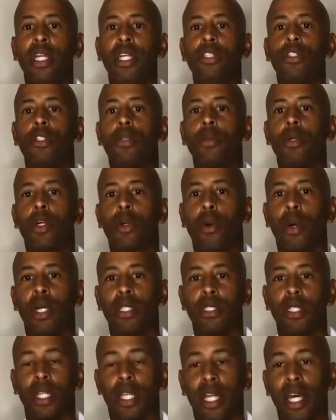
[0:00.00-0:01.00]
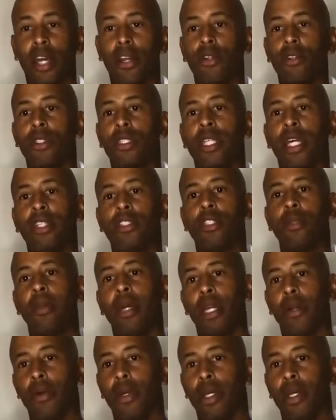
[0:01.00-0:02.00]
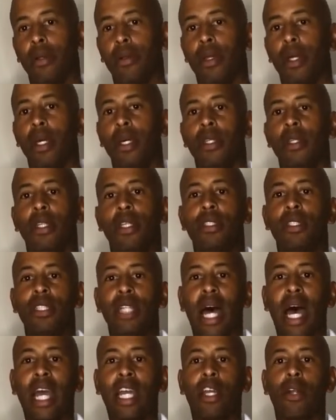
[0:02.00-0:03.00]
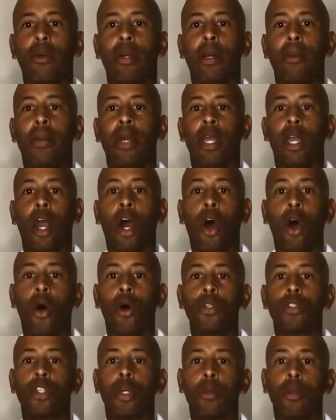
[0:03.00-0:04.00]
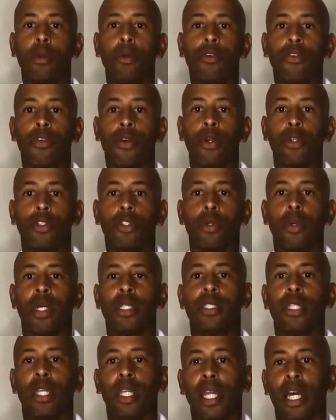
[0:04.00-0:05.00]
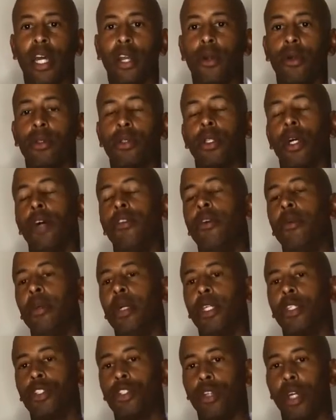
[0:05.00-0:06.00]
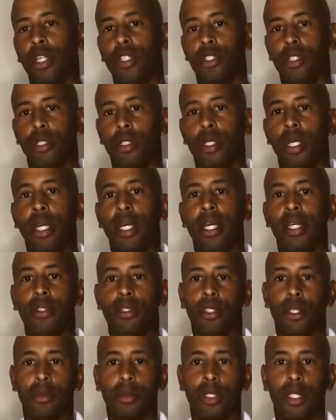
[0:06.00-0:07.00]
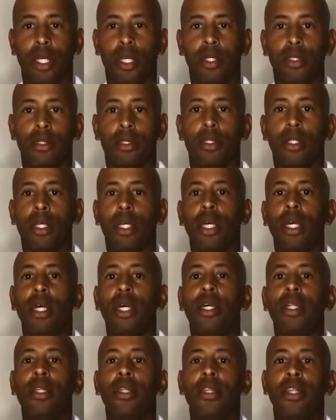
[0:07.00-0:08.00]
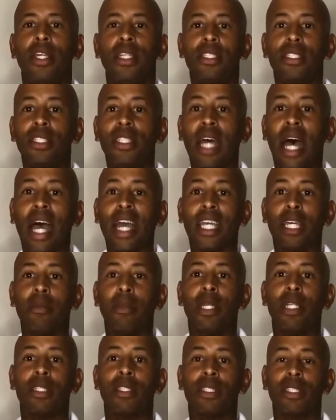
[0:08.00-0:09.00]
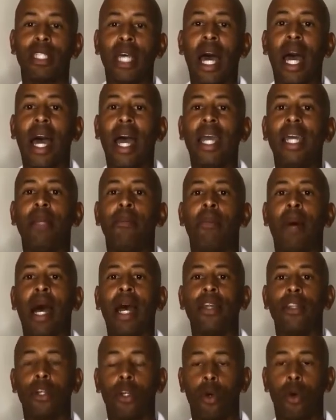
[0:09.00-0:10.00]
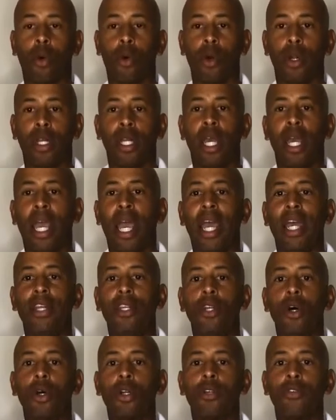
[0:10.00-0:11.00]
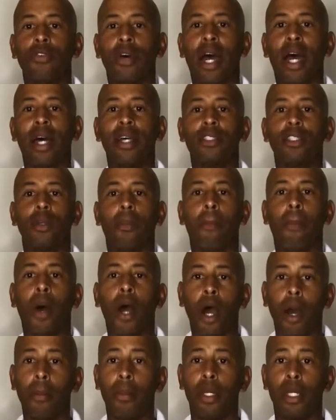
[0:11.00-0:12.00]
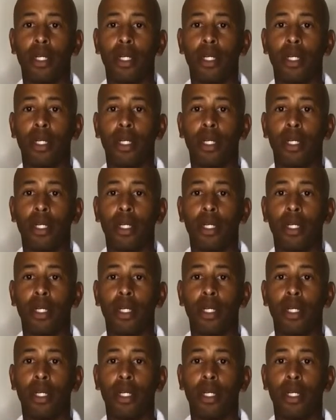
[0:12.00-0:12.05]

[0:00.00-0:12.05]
to request letters testamentary. This document may also be referred to as letters of administration in some states. This document is signed by the court and notifies the public